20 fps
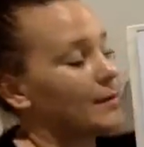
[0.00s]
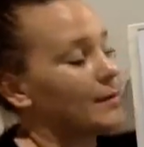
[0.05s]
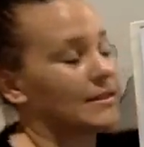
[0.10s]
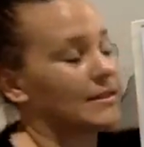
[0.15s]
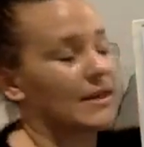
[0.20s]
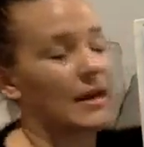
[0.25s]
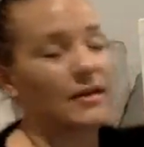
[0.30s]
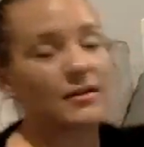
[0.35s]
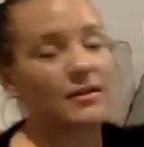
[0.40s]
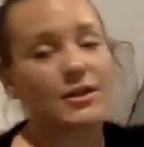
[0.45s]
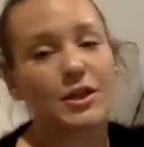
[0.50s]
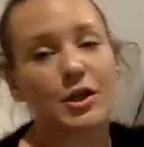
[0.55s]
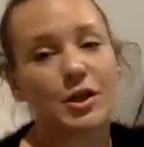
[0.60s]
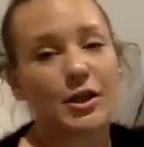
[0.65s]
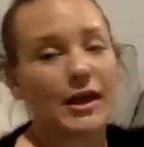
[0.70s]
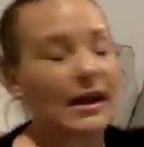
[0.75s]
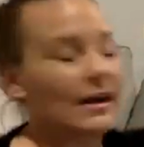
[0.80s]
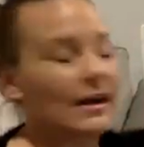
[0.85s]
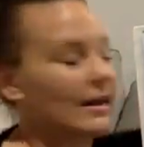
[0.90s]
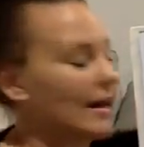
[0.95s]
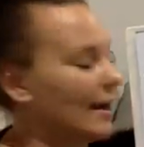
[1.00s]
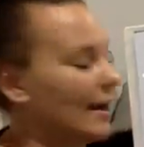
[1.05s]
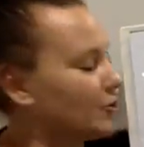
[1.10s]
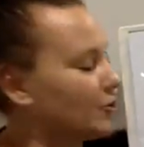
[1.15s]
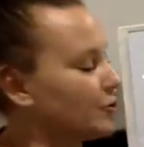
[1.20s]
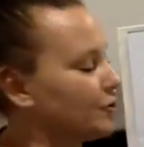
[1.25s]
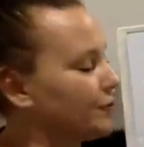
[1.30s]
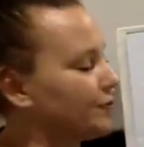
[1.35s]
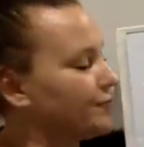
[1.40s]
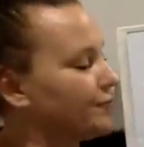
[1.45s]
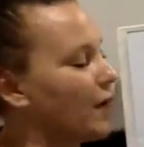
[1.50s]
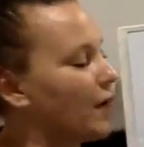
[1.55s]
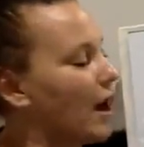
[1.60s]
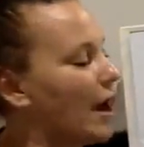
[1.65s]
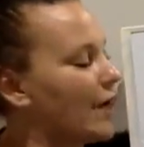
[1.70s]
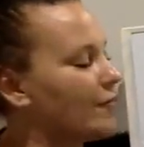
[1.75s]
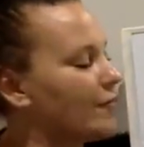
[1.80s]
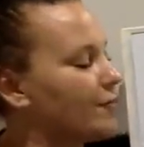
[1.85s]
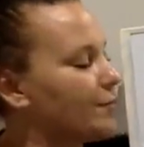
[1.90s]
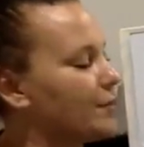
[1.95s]
So you get an extra
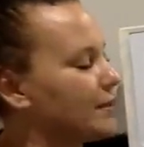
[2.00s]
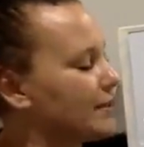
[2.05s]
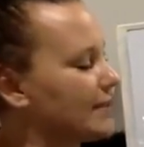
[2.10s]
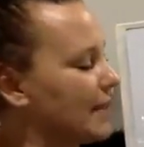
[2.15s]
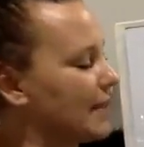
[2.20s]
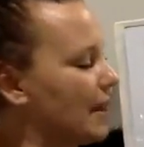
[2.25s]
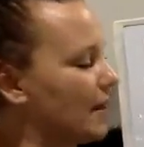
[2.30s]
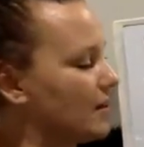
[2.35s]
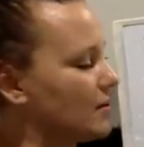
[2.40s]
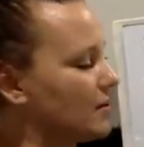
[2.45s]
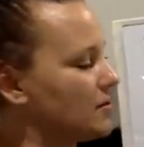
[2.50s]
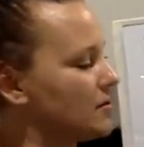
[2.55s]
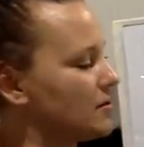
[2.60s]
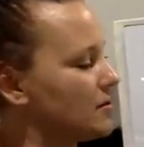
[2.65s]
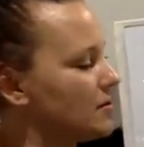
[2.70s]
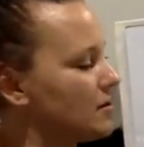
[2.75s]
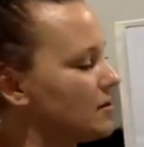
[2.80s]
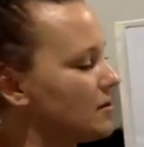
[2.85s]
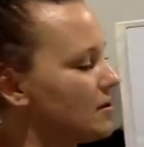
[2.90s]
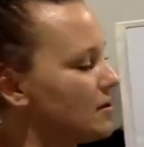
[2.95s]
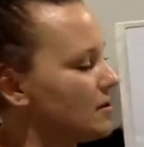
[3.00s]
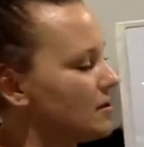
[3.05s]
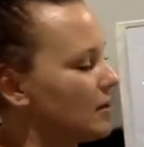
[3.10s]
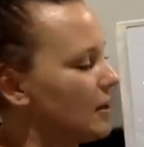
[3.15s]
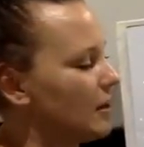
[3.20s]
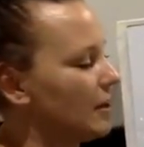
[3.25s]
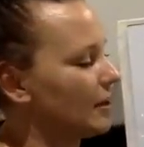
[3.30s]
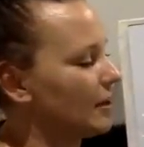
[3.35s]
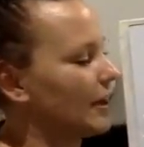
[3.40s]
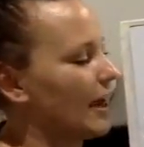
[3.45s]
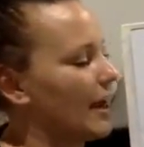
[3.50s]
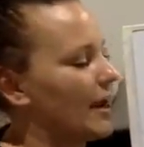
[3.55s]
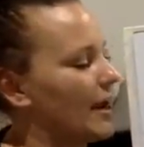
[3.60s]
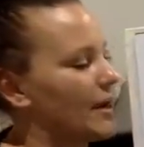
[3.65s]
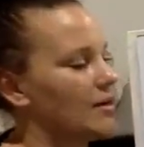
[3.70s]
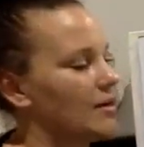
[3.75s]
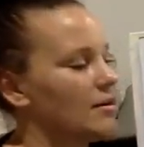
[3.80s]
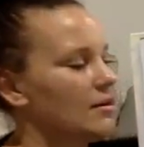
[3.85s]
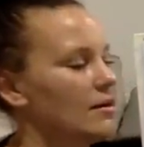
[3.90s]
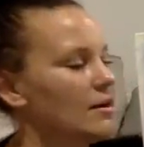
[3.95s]
5%,
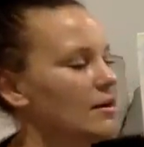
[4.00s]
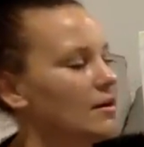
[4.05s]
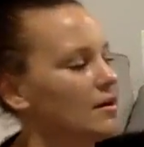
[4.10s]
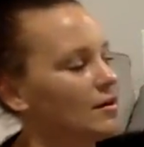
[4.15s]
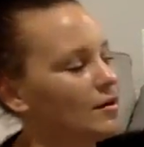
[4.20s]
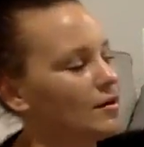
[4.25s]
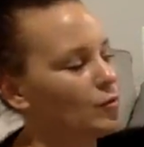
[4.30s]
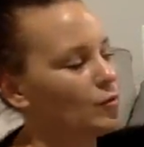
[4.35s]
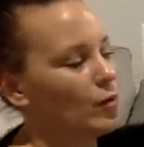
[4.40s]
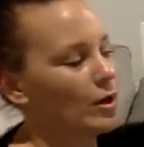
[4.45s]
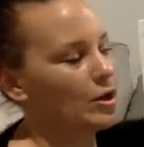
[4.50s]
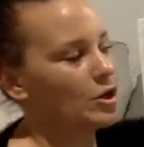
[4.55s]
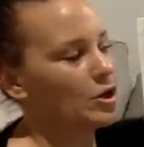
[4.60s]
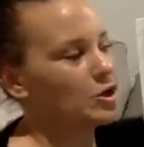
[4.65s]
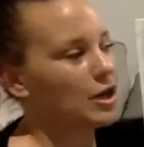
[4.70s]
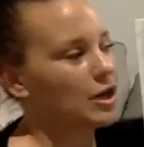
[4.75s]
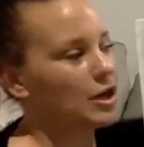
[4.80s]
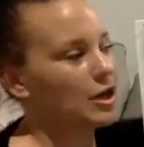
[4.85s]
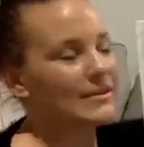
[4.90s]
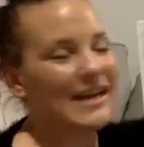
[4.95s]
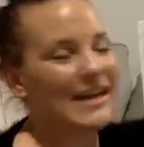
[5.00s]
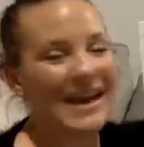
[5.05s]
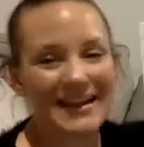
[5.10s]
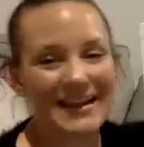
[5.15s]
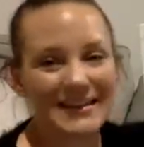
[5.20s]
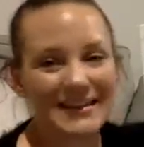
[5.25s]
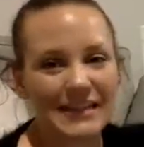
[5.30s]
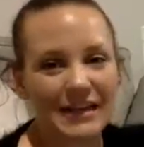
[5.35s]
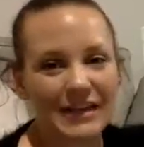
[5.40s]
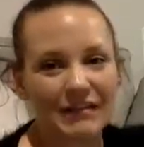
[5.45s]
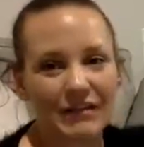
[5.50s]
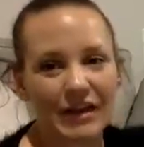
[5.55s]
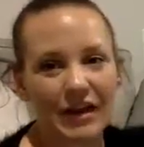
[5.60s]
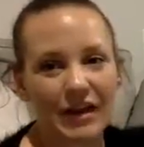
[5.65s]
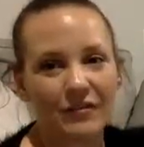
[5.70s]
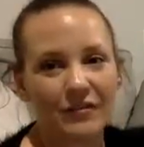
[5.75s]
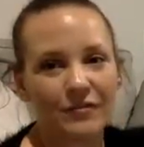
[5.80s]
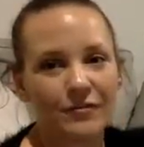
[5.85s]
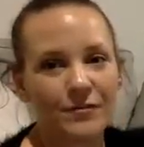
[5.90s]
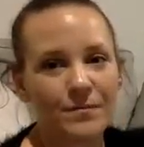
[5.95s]
okay, when you jump to
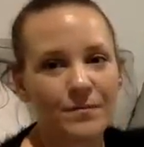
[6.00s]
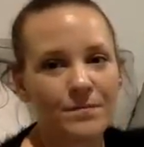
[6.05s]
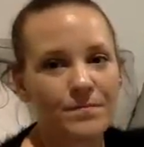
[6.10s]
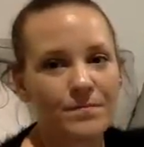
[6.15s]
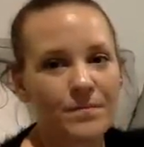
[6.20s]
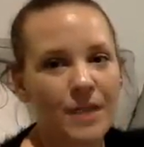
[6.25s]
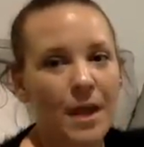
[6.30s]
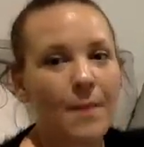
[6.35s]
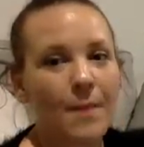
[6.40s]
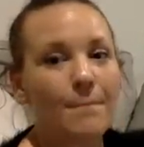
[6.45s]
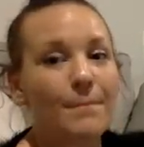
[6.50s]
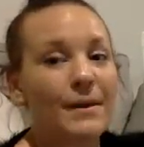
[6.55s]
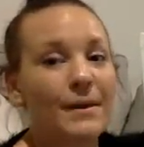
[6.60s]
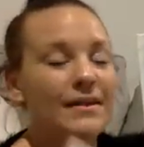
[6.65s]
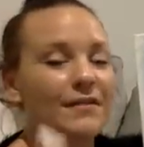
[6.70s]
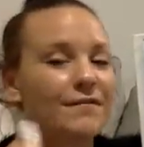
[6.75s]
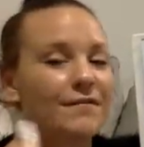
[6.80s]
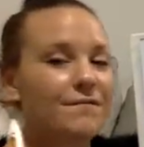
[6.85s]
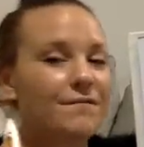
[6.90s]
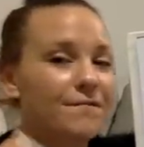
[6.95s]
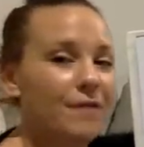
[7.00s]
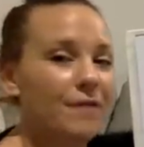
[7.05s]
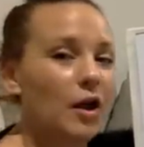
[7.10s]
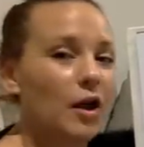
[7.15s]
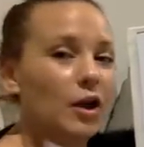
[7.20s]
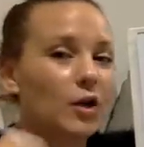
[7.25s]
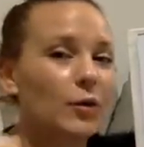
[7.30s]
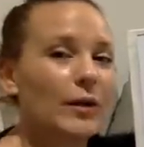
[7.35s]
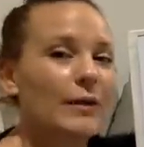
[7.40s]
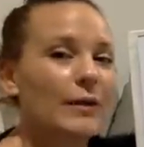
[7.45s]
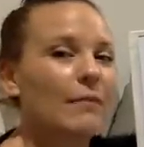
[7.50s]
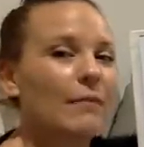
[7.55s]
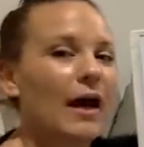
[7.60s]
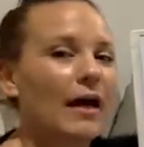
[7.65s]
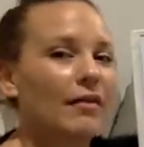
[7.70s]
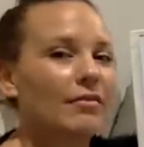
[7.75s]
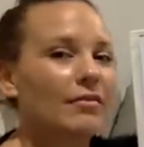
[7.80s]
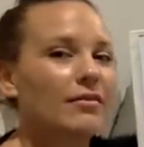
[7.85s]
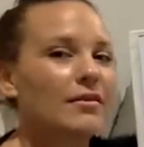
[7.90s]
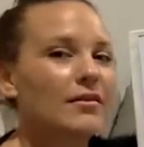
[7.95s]
SDVF. But the following month.